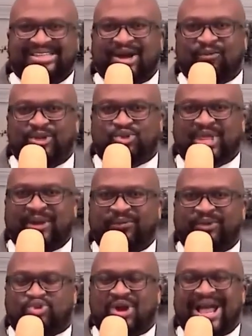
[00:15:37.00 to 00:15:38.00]
that
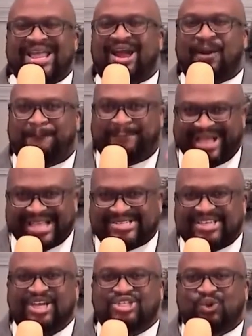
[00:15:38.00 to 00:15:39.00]
we try our
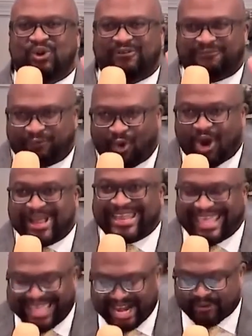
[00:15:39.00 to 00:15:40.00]
best to avoid
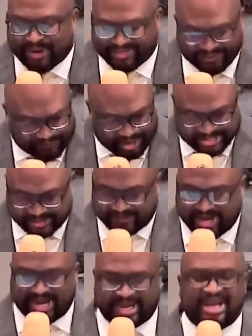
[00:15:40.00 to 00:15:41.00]
hearing the voice of
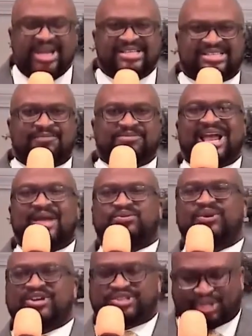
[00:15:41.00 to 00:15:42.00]
God. Sometimes
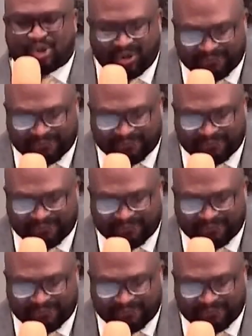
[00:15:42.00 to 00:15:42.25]
we are so